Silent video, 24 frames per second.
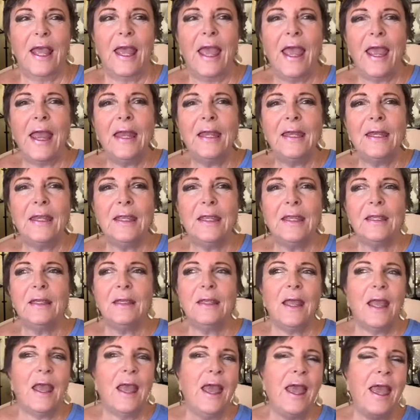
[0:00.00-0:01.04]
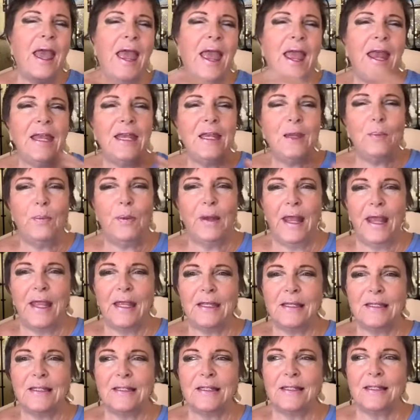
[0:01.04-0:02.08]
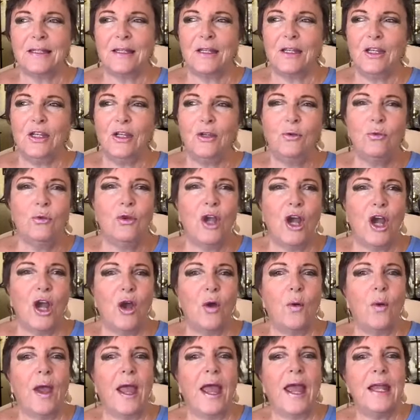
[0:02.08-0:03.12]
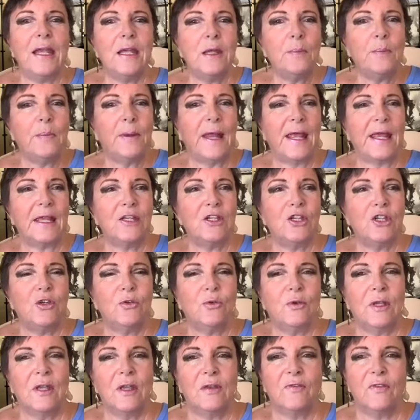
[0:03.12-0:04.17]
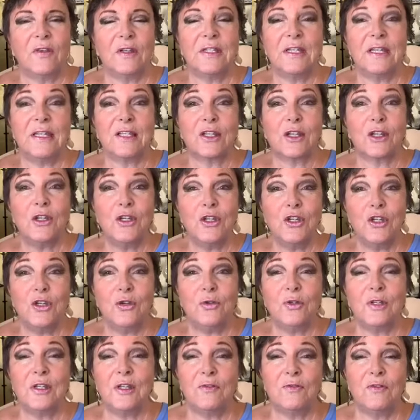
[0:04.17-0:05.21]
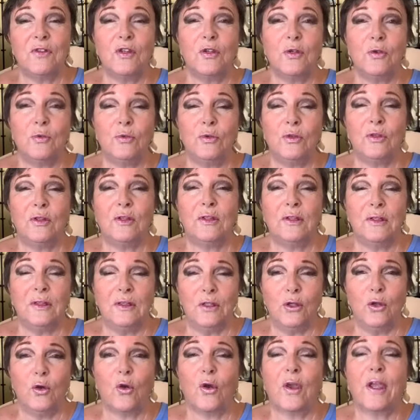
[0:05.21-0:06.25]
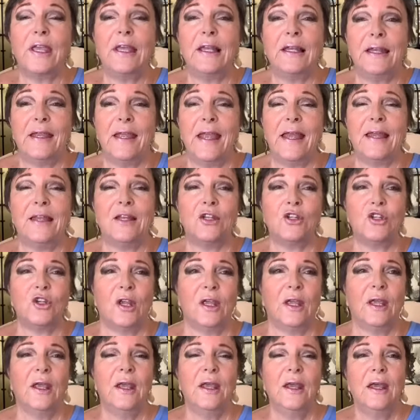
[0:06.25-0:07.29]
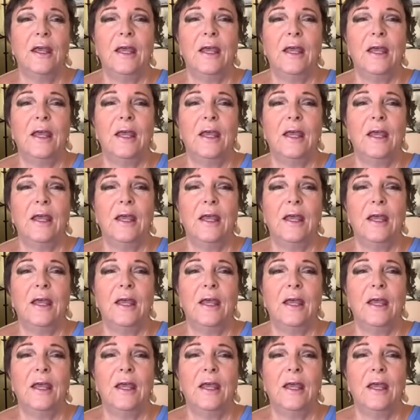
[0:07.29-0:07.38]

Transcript: Any, any place you go, any place you give it is conducive to your healing energy.